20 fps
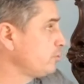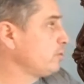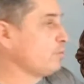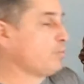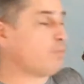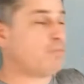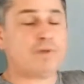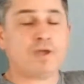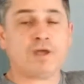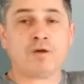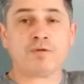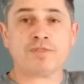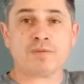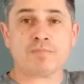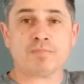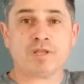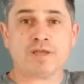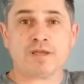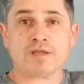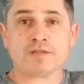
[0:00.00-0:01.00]
to your
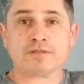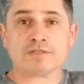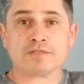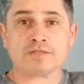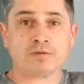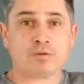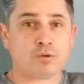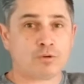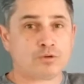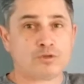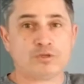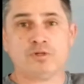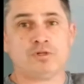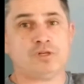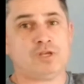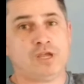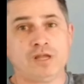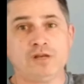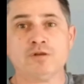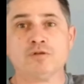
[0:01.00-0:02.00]
healthy plants or
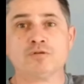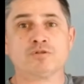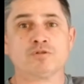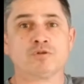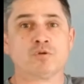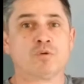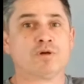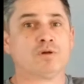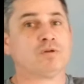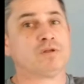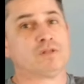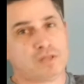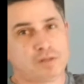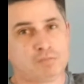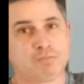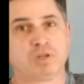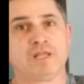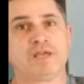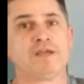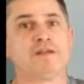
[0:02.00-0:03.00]
in your soil
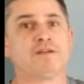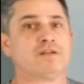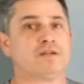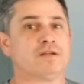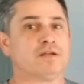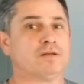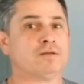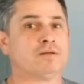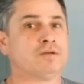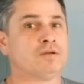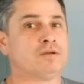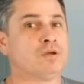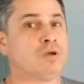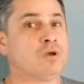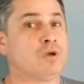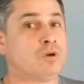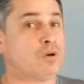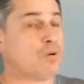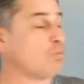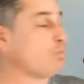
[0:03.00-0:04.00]
and then plant in it?
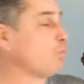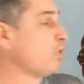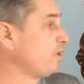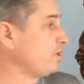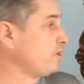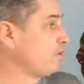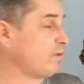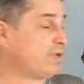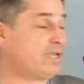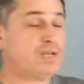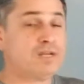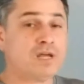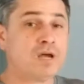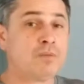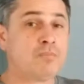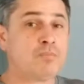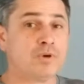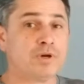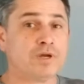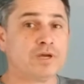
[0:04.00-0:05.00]
What you end
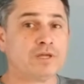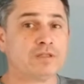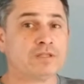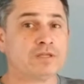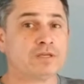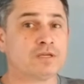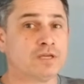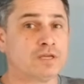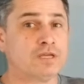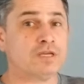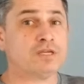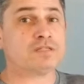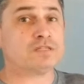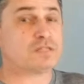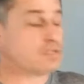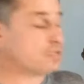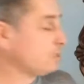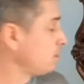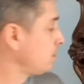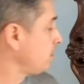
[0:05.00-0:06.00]
up with
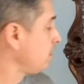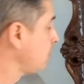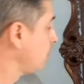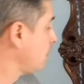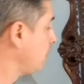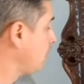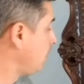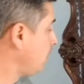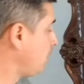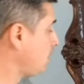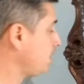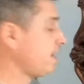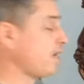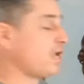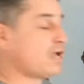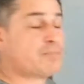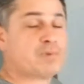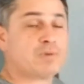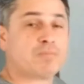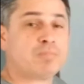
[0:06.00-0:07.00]
is
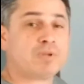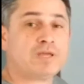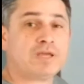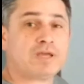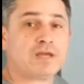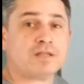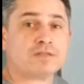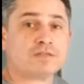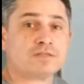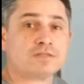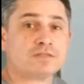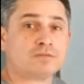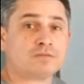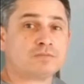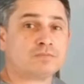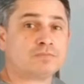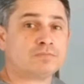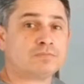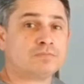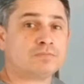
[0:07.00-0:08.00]
unhappy plants.
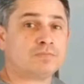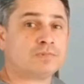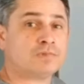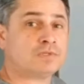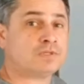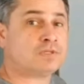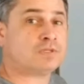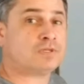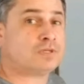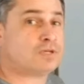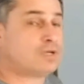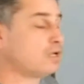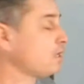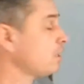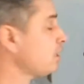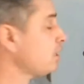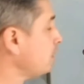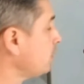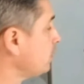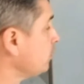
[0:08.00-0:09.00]

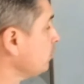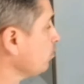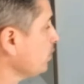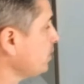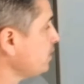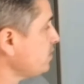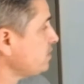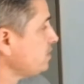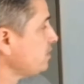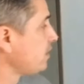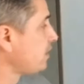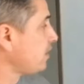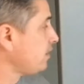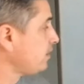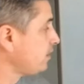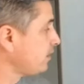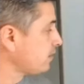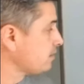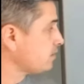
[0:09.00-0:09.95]
And the reason that